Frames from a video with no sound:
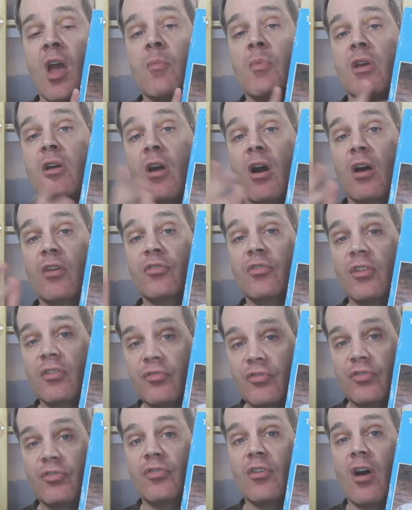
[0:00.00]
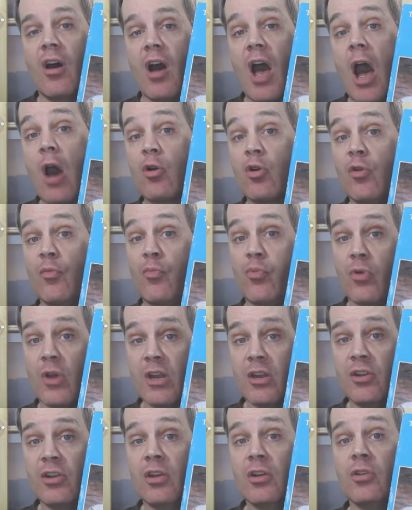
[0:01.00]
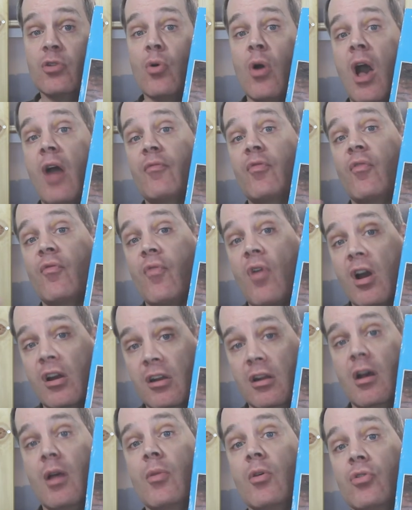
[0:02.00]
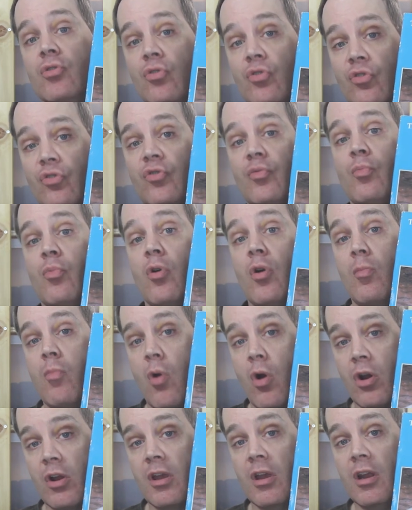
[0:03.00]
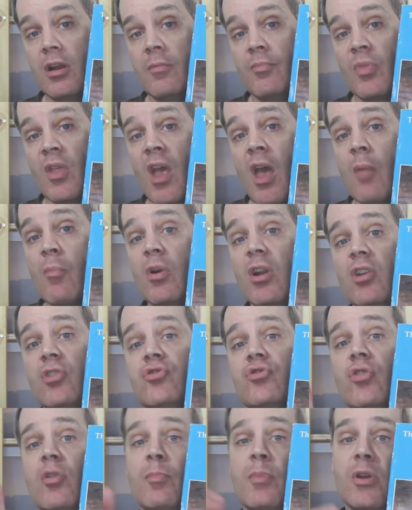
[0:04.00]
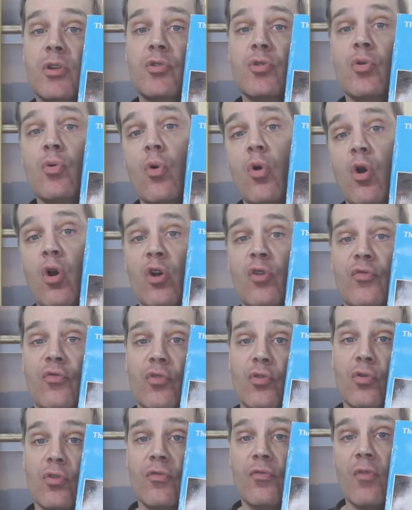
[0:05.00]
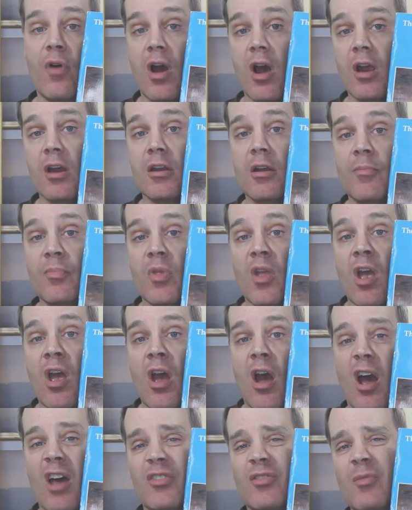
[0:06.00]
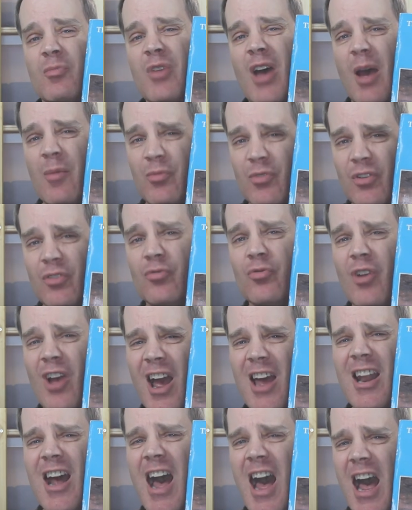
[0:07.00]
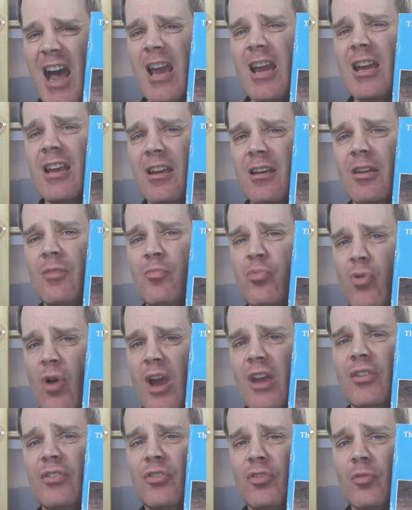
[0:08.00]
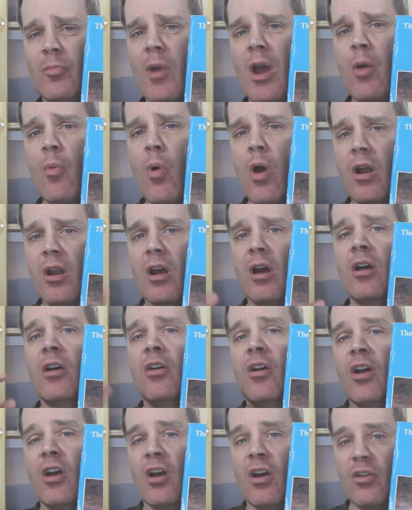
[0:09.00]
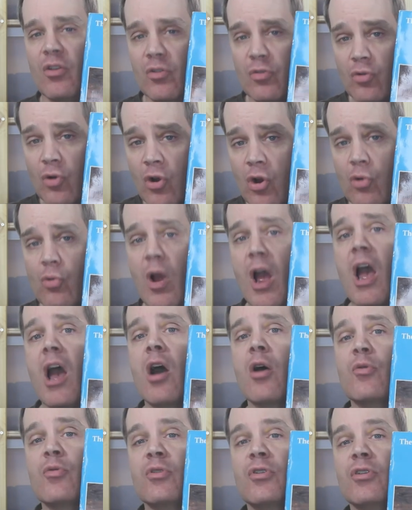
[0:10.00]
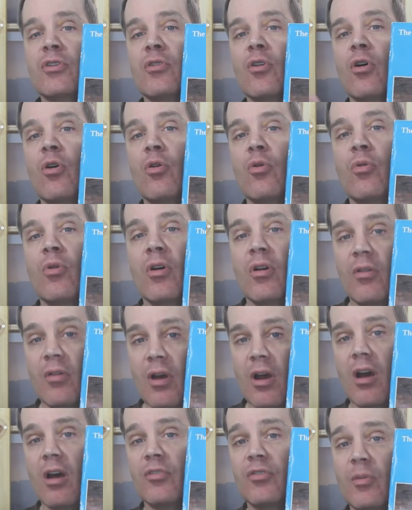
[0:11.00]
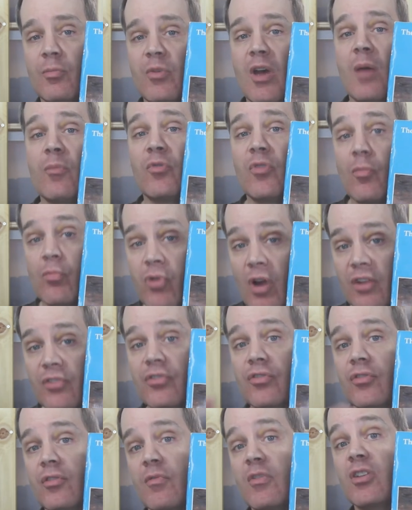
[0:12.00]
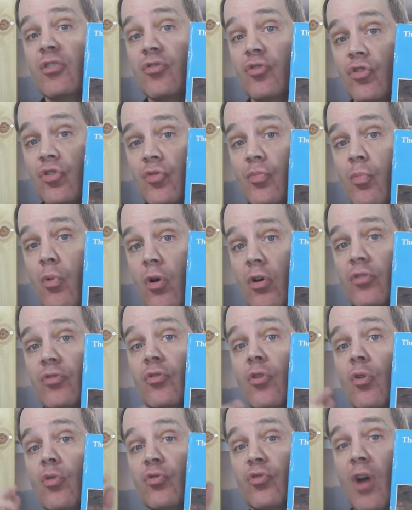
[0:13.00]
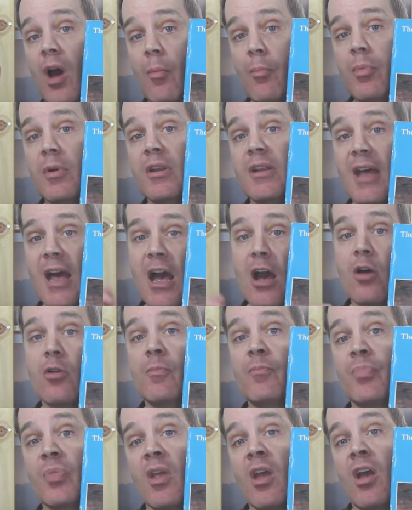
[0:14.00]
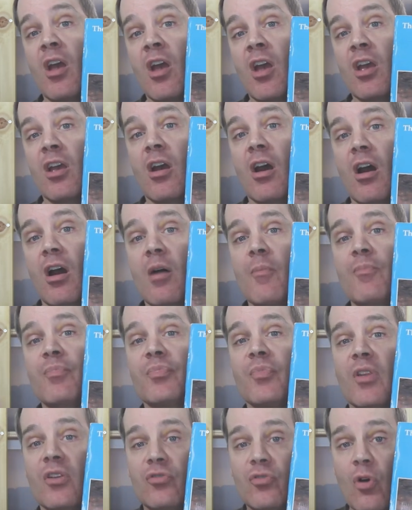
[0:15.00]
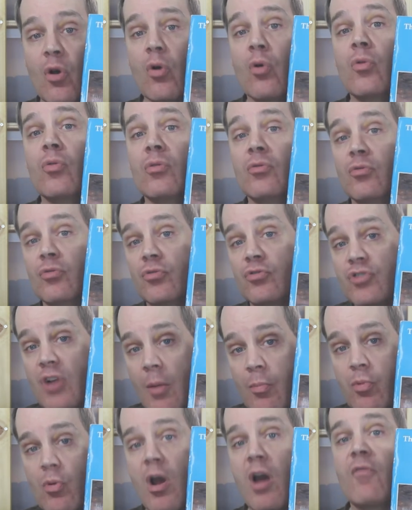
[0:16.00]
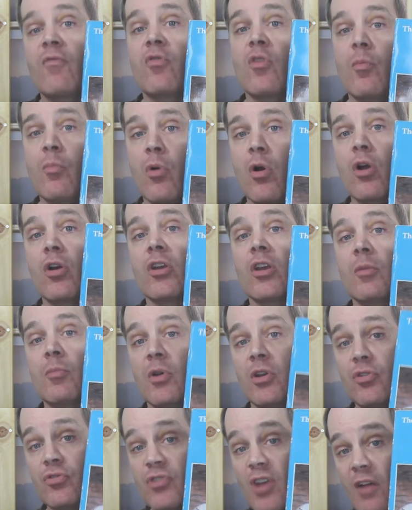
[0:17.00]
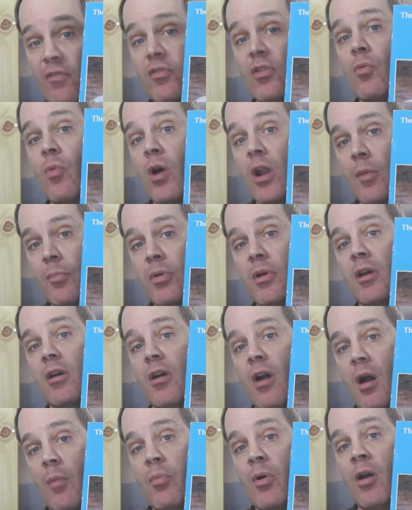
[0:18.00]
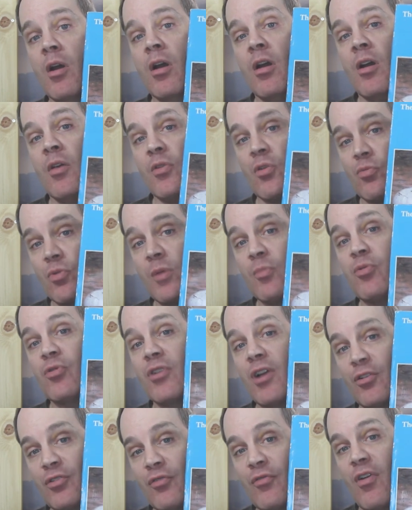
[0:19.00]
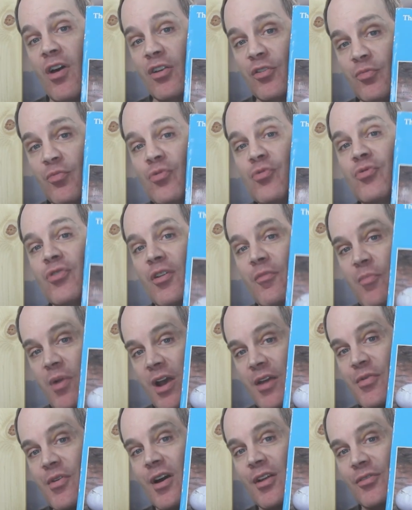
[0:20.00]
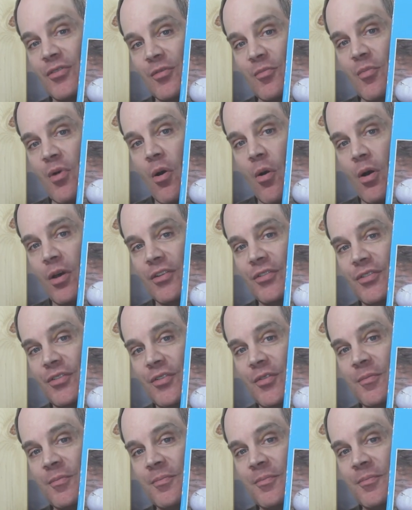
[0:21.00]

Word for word: Because it's uh, out of print, you have to find it on the used book market, but it shouldn't be too hard for you to find. Uh, sometimes it's kind of high in price. You might want to look around, you know. Uh, sometimes the prices of these used books goes up and down. Um, so shop around for a bargain, but you definitely want to pick up The Reproductive Husbandry of Pythons and Boas.